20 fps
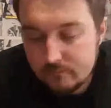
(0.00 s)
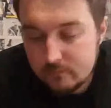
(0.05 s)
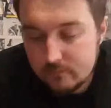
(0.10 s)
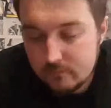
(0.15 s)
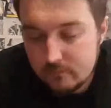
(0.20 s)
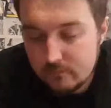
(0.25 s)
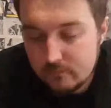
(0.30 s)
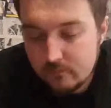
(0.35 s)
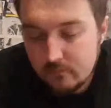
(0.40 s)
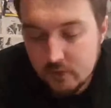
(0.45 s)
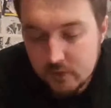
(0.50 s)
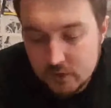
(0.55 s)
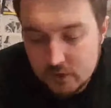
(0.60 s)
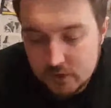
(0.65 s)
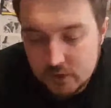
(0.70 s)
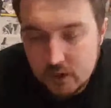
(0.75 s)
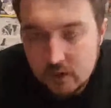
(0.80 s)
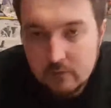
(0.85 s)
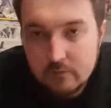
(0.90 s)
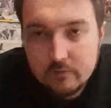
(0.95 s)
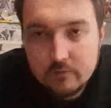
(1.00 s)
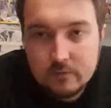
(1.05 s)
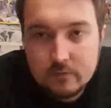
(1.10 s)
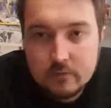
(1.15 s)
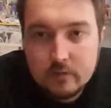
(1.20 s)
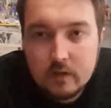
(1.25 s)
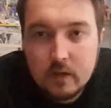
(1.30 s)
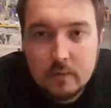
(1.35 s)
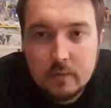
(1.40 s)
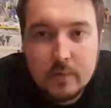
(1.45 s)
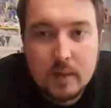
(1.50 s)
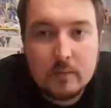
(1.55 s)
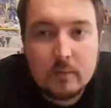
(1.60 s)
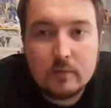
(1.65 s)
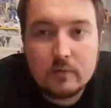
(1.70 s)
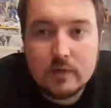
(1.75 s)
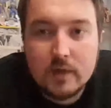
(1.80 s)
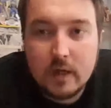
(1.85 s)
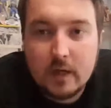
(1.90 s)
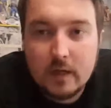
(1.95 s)
fresh stuff, like people
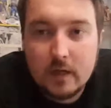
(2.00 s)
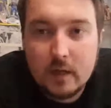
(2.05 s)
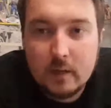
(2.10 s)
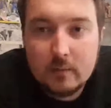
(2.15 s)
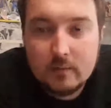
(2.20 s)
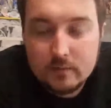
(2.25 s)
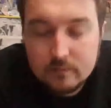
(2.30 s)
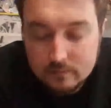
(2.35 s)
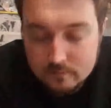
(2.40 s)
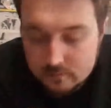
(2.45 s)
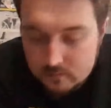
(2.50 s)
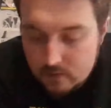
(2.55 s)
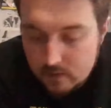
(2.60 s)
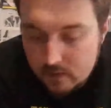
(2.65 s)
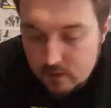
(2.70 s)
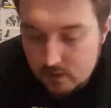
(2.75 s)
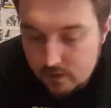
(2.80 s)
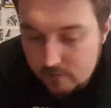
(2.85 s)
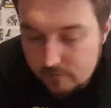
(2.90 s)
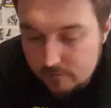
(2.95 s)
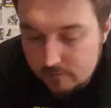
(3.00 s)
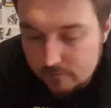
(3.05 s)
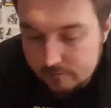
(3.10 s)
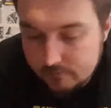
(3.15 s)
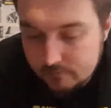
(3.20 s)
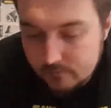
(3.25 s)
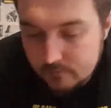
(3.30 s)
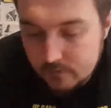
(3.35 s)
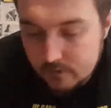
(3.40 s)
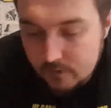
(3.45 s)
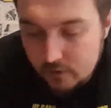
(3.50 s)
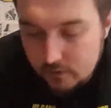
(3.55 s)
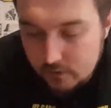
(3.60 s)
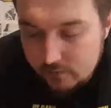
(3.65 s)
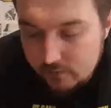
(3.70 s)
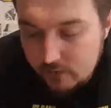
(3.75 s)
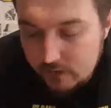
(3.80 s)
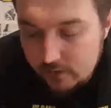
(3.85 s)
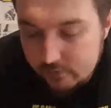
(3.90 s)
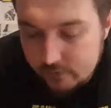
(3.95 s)
setting up. You're going to
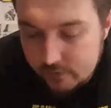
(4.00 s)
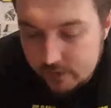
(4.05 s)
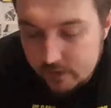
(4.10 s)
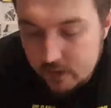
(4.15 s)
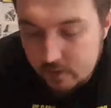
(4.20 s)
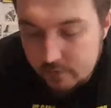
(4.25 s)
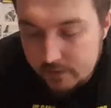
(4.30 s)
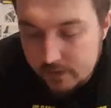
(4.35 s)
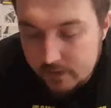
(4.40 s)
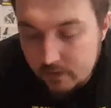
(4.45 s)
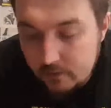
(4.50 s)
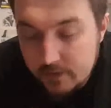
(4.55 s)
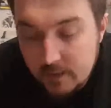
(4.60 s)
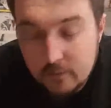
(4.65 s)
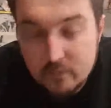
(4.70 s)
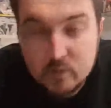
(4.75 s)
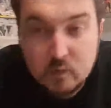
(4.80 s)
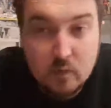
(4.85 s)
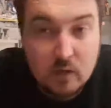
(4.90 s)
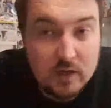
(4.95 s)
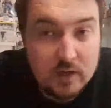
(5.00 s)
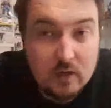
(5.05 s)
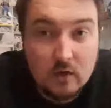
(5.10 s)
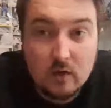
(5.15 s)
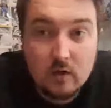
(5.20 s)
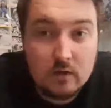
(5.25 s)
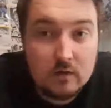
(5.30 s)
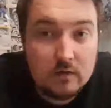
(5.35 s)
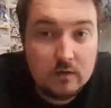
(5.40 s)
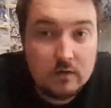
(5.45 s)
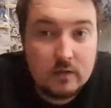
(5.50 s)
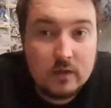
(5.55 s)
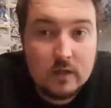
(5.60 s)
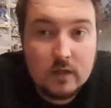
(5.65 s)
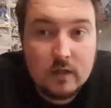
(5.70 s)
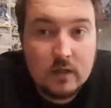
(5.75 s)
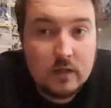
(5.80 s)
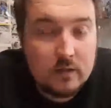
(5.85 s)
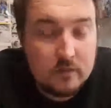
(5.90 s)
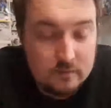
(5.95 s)
find everything coming out, and that was all I got
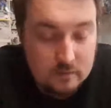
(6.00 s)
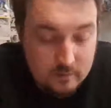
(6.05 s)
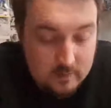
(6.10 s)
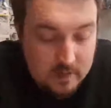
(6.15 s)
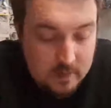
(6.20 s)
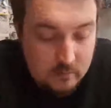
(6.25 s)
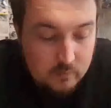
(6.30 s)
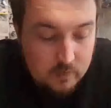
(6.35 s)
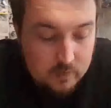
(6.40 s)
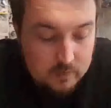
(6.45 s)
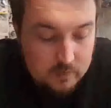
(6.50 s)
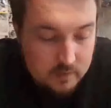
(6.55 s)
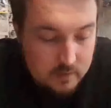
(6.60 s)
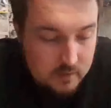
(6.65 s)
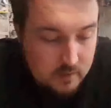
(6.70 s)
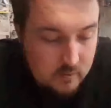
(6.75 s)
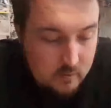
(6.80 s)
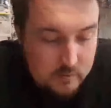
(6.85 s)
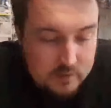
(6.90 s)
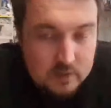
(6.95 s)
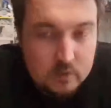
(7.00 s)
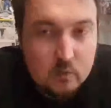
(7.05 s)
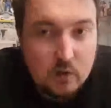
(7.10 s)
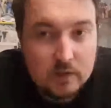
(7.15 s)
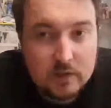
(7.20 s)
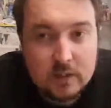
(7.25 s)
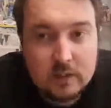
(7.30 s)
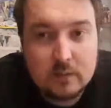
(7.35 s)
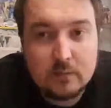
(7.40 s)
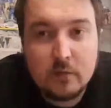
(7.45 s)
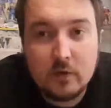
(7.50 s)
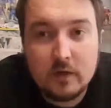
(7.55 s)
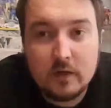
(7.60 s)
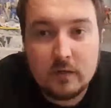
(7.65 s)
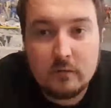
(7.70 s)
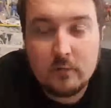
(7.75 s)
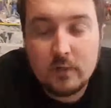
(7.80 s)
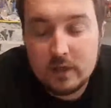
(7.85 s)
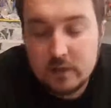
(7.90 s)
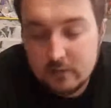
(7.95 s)
from that one, which is quite disappointing.
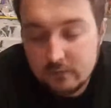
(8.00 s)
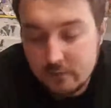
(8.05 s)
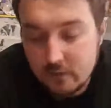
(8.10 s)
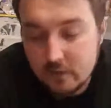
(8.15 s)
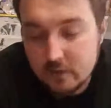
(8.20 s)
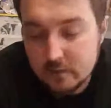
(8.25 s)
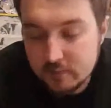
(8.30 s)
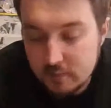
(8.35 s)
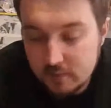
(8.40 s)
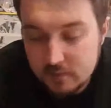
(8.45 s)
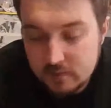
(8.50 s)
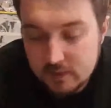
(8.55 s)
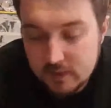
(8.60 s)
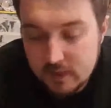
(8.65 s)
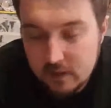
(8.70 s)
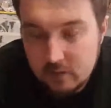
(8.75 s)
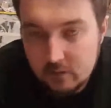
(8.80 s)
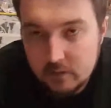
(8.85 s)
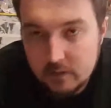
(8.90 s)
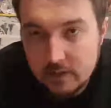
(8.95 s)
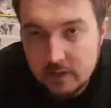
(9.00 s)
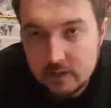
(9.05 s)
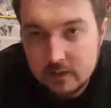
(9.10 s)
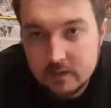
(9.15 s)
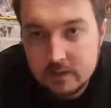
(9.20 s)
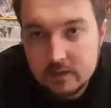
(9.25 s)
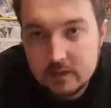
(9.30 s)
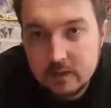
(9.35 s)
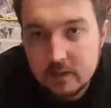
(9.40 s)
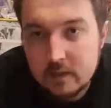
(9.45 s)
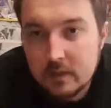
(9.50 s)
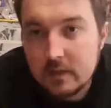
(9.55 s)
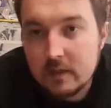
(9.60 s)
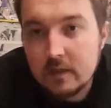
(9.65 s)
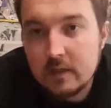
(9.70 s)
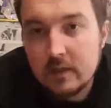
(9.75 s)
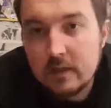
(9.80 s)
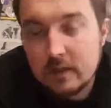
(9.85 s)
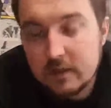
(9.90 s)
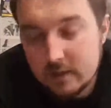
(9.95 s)
When your first boot sale is,
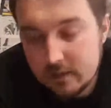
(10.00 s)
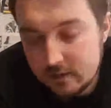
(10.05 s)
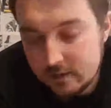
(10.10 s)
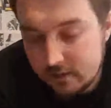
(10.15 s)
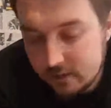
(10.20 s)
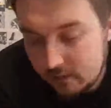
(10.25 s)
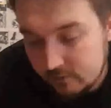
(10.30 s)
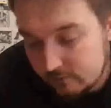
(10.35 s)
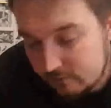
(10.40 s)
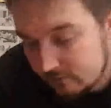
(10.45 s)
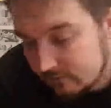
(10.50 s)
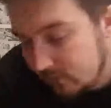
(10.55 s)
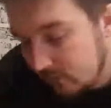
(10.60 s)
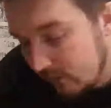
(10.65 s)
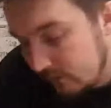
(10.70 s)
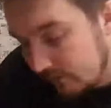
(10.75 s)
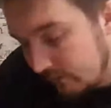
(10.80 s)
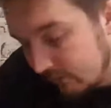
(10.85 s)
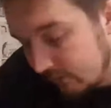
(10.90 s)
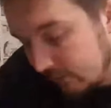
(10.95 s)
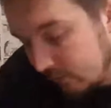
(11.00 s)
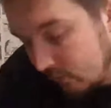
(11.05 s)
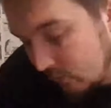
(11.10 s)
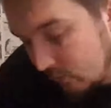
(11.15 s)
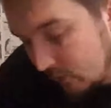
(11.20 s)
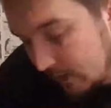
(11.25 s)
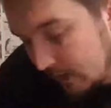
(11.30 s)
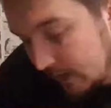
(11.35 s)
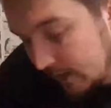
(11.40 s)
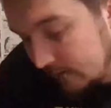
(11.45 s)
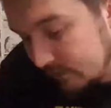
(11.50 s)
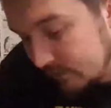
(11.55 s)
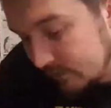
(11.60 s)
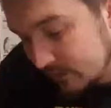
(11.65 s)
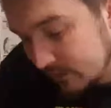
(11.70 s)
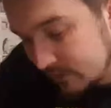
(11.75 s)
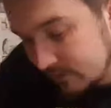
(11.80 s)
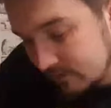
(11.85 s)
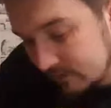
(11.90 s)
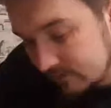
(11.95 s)
you know, what, 4 games
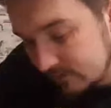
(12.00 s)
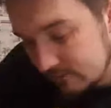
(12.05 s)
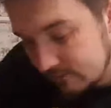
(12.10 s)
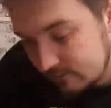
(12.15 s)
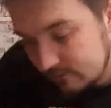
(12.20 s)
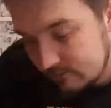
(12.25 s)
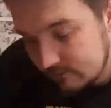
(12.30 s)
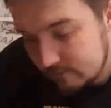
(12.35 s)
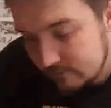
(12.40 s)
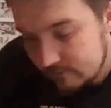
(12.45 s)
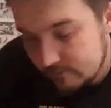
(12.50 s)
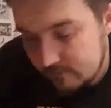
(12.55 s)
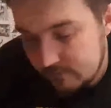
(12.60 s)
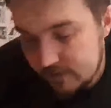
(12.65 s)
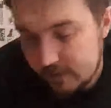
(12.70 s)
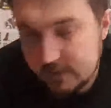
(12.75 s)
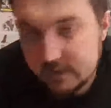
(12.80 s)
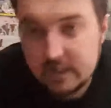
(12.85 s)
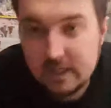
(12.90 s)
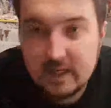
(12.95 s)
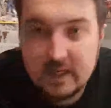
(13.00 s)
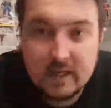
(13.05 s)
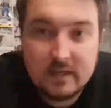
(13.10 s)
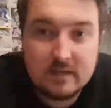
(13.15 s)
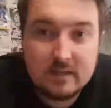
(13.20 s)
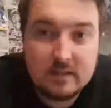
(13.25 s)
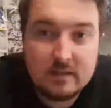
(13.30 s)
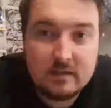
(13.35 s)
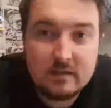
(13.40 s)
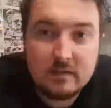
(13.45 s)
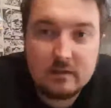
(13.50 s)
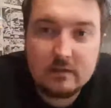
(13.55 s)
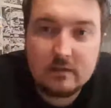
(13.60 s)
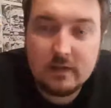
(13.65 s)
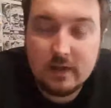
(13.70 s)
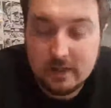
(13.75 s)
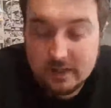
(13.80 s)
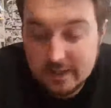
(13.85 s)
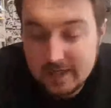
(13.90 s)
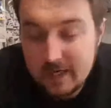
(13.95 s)
and a DS,
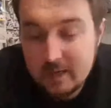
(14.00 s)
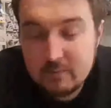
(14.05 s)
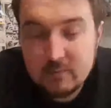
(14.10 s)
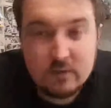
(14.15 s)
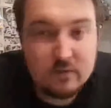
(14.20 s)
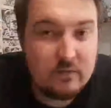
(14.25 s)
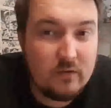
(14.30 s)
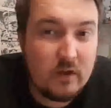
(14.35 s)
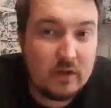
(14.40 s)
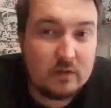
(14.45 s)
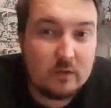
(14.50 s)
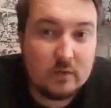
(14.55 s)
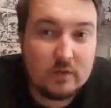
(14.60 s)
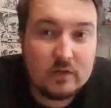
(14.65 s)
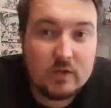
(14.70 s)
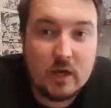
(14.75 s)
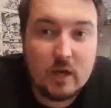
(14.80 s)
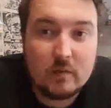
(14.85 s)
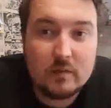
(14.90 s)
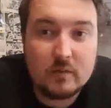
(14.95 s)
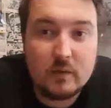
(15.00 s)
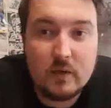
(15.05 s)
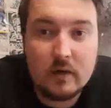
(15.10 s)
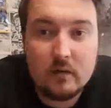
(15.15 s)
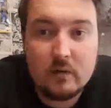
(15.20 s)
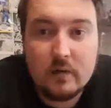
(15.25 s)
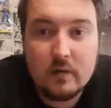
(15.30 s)
and games you find all the time as well,